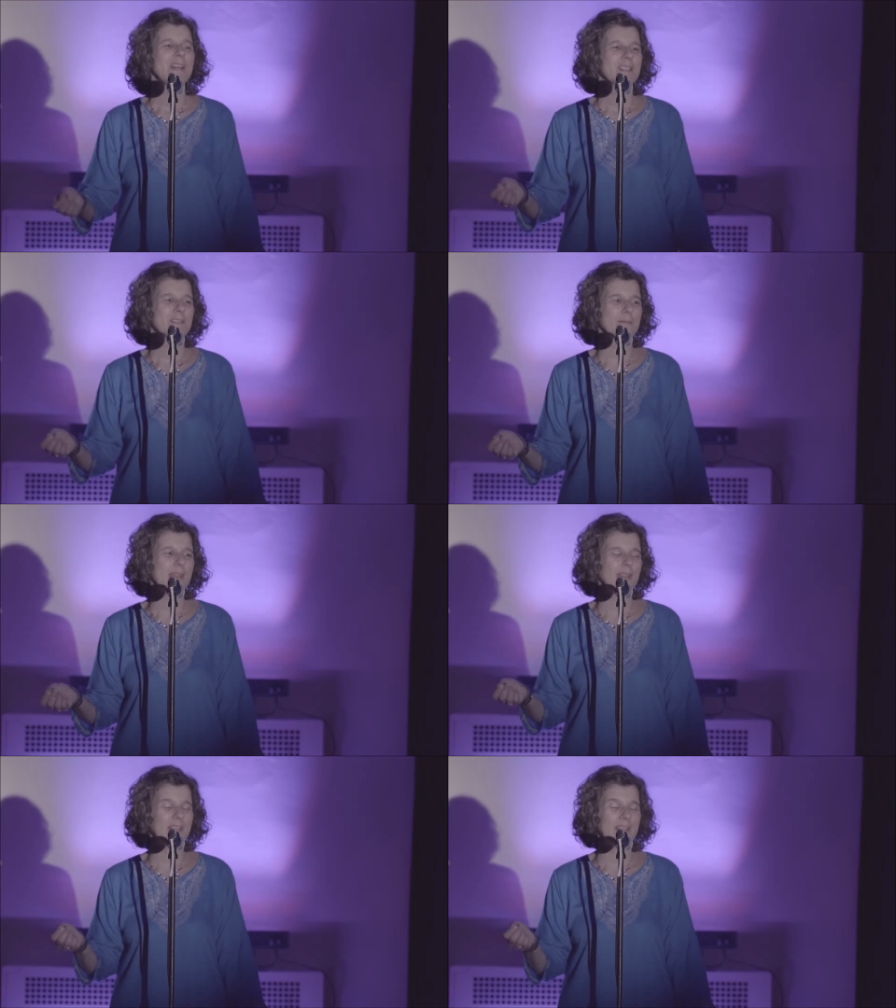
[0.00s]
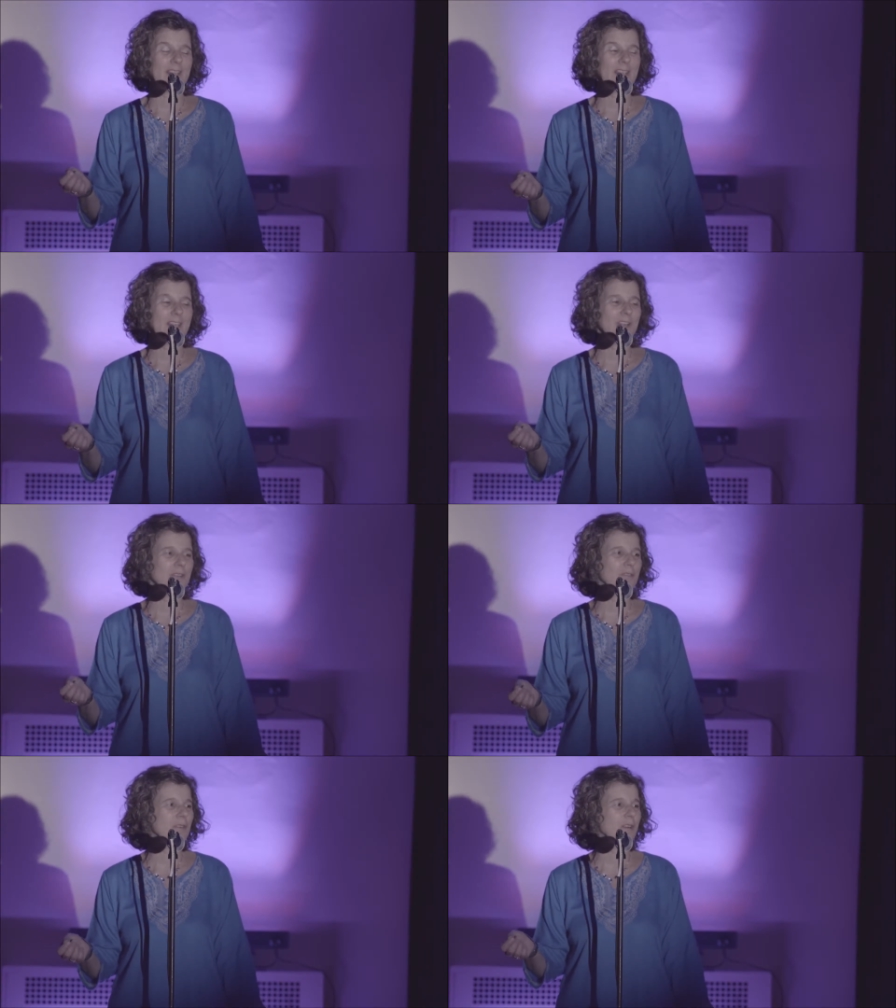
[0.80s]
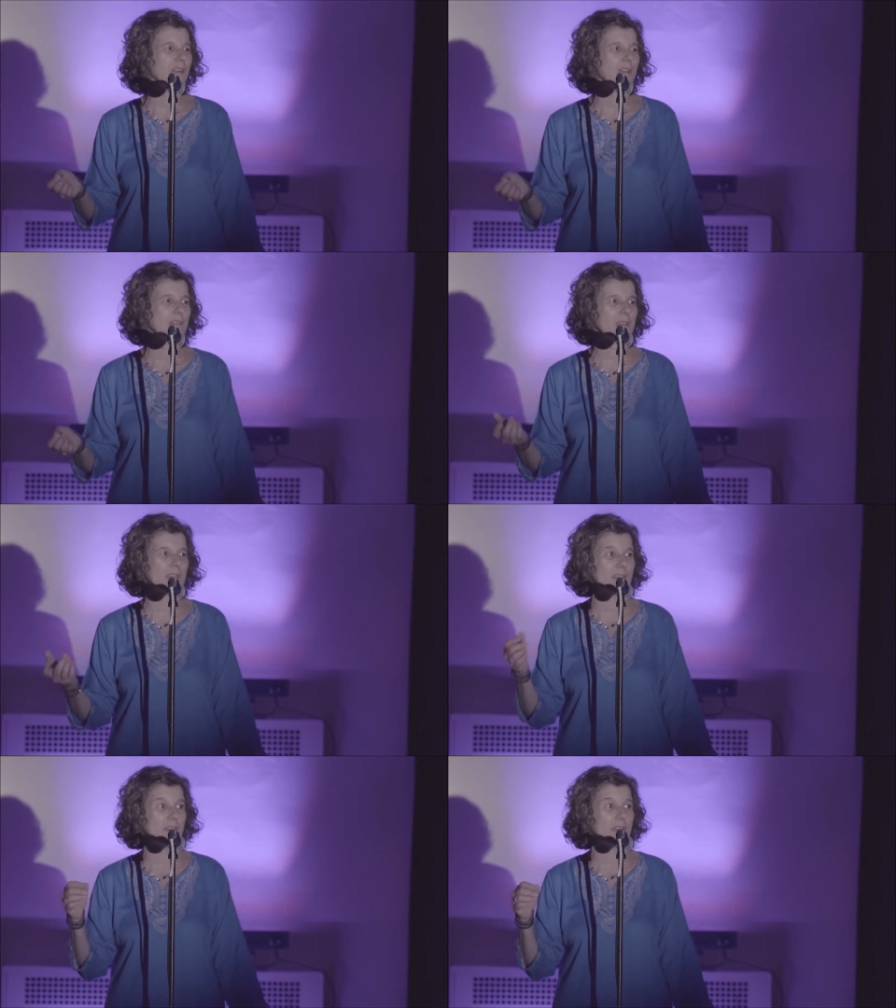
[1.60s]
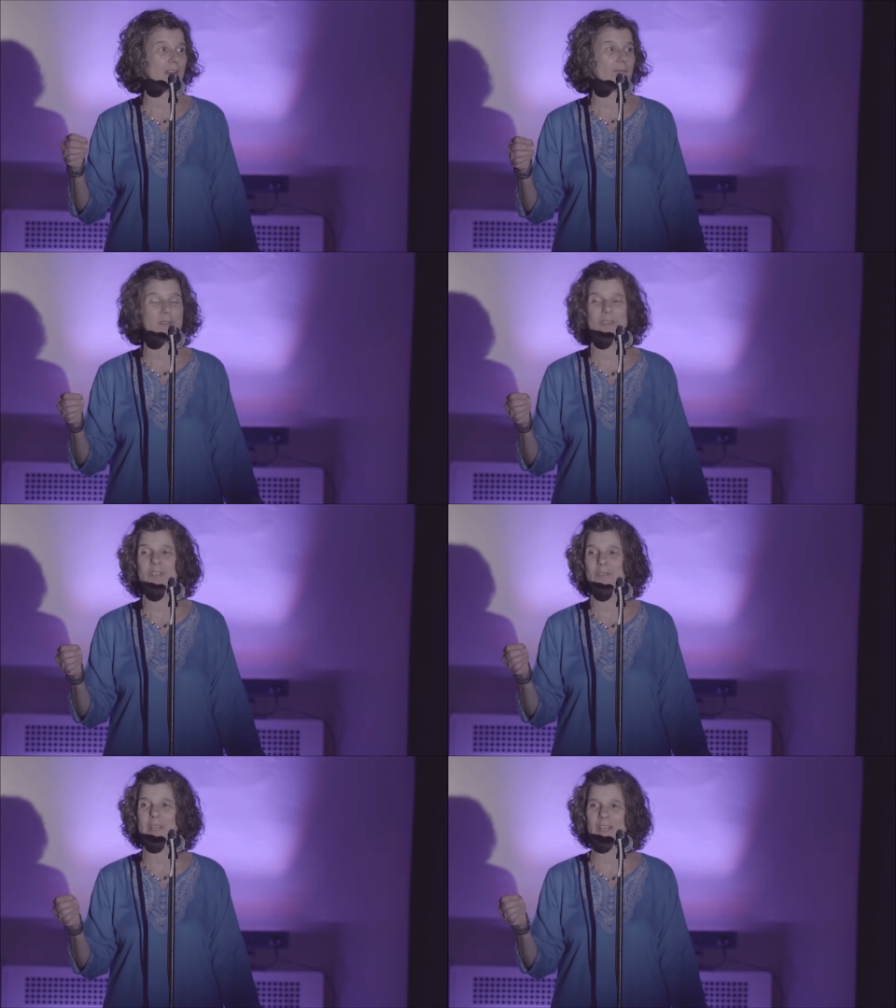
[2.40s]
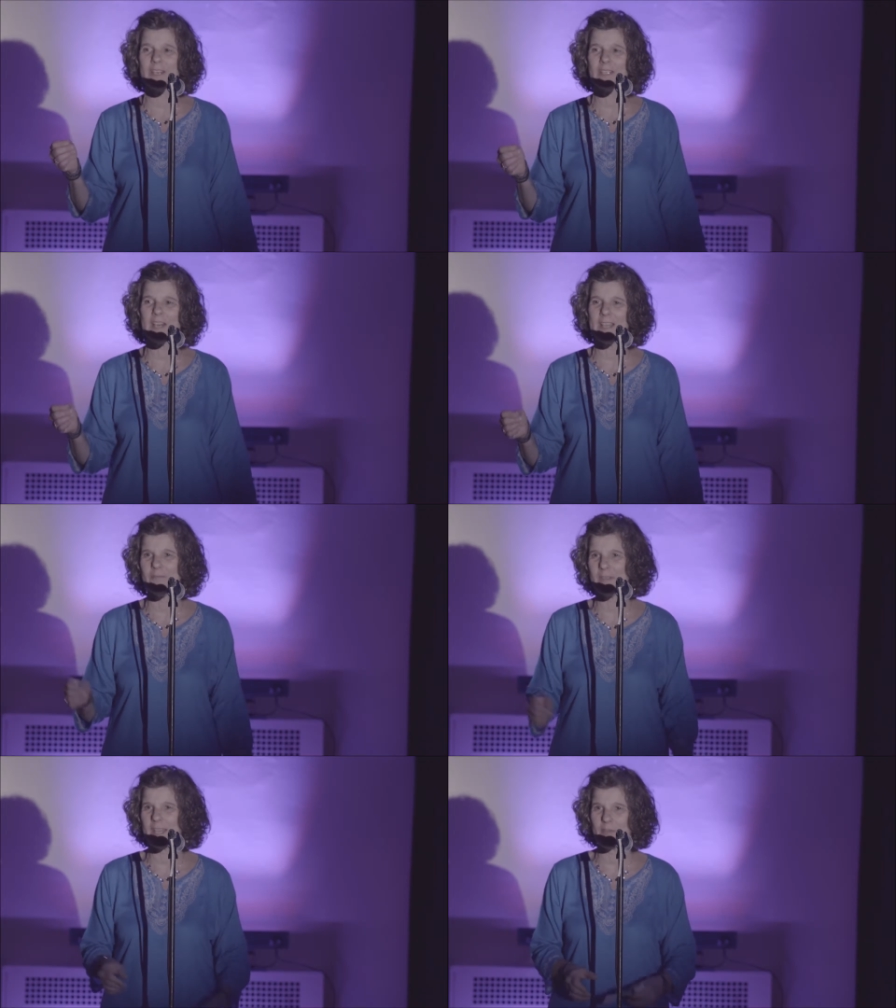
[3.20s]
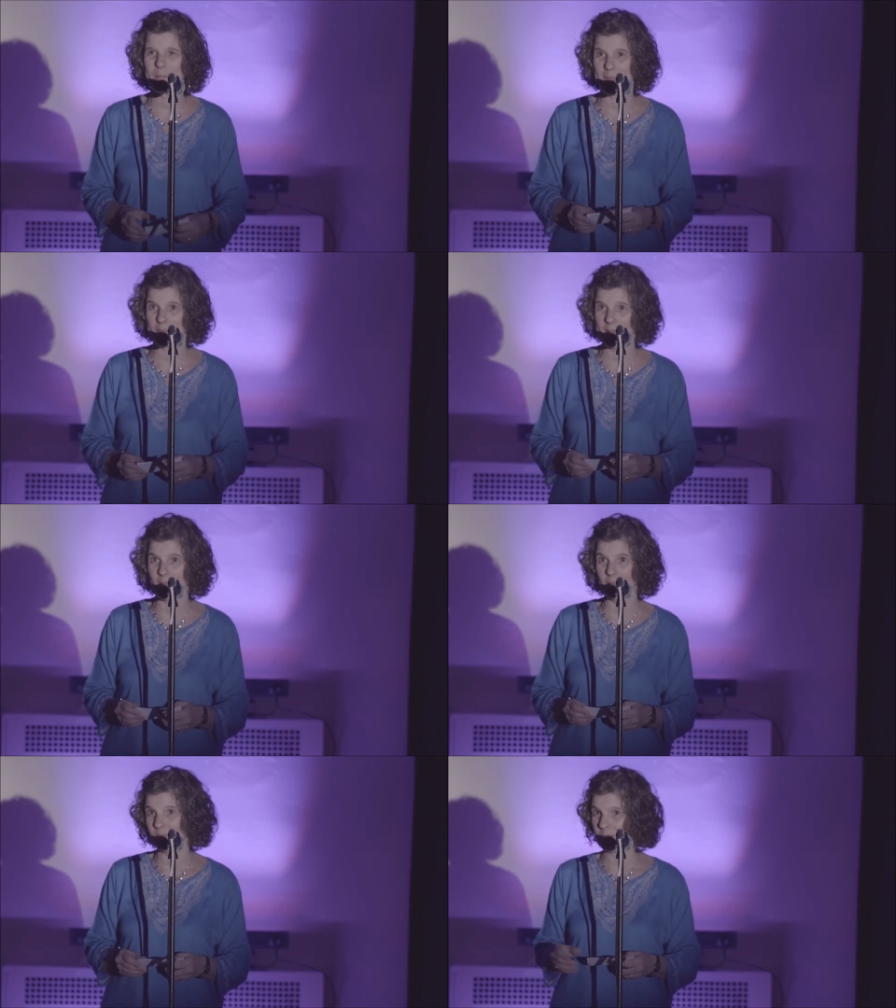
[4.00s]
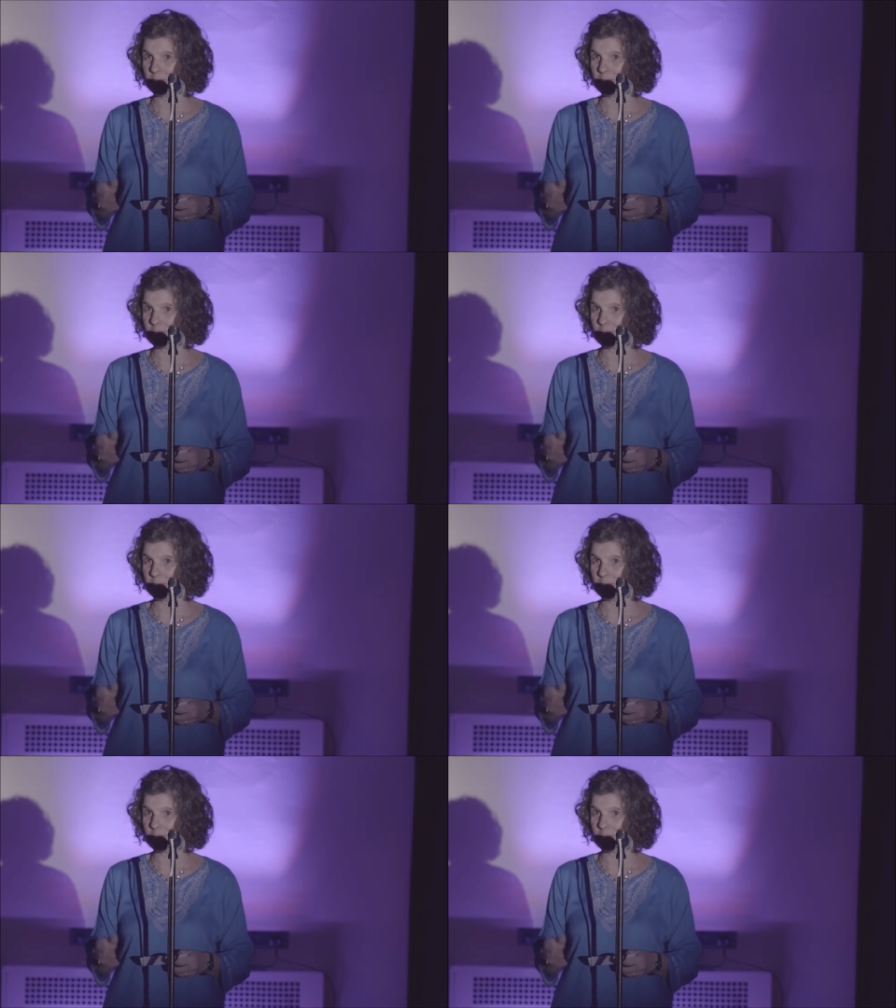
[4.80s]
to mail in later, or you could donate online. We have a PayPal